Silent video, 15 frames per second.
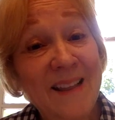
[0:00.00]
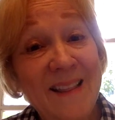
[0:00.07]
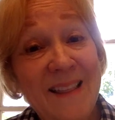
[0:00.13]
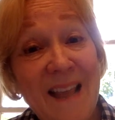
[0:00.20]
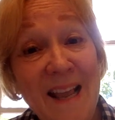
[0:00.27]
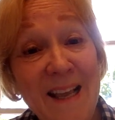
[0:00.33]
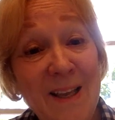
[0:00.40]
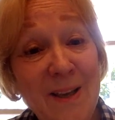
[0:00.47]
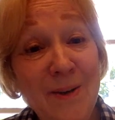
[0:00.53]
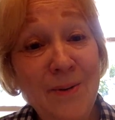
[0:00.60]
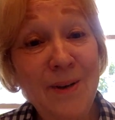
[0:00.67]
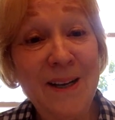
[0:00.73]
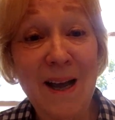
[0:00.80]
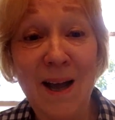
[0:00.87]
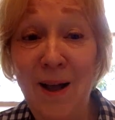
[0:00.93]
Thank you,
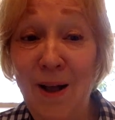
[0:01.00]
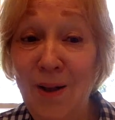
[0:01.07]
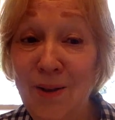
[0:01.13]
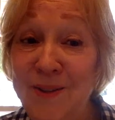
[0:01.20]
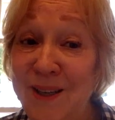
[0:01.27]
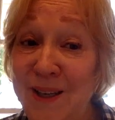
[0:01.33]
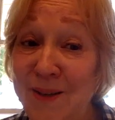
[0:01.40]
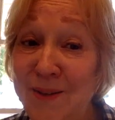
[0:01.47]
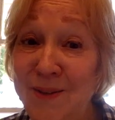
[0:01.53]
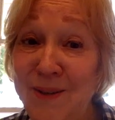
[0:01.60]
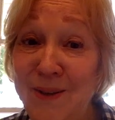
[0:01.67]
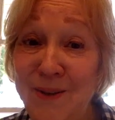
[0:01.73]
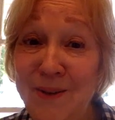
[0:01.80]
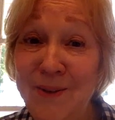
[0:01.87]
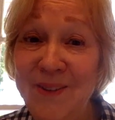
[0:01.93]
and I'll see you
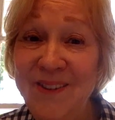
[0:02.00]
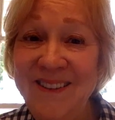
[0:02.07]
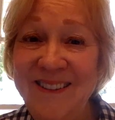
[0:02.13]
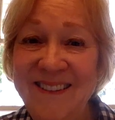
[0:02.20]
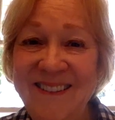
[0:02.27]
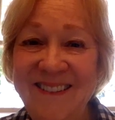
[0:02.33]
soon.